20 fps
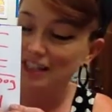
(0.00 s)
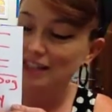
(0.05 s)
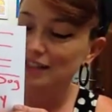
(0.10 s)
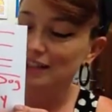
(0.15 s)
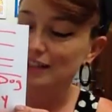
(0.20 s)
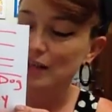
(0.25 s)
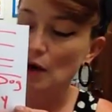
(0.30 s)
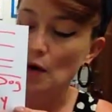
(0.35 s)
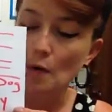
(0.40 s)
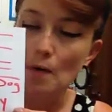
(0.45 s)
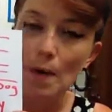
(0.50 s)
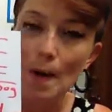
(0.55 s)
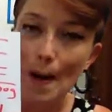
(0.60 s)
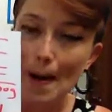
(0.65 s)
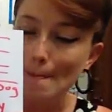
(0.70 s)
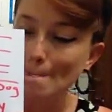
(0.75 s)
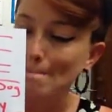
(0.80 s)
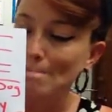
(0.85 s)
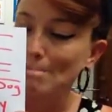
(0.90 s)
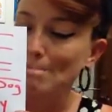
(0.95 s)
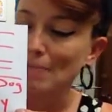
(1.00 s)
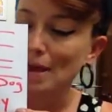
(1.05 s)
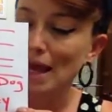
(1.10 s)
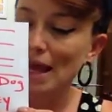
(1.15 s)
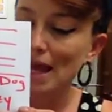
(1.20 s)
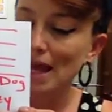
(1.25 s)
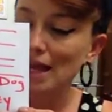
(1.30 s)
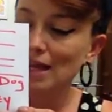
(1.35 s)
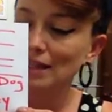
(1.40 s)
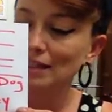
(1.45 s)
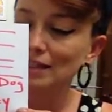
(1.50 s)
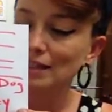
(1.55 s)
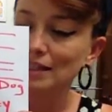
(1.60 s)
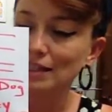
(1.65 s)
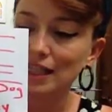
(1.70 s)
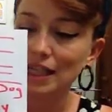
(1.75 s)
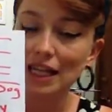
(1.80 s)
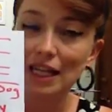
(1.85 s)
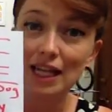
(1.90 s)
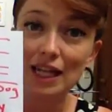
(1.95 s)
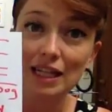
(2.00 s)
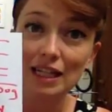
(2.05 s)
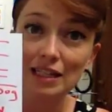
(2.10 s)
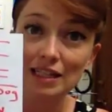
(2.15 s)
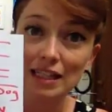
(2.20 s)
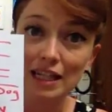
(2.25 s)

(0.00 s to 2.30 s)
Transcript: So B, C,